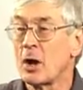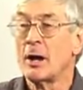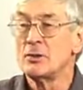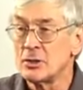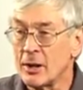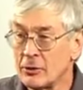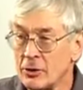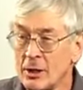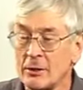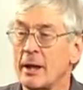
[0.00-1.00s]
I just
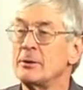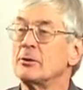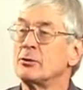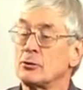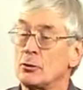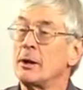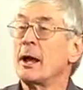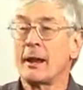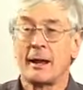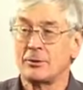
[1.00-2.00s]
think they destroy
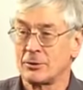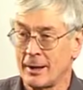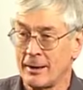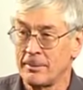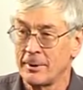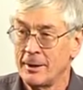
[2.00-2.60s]
our landscape.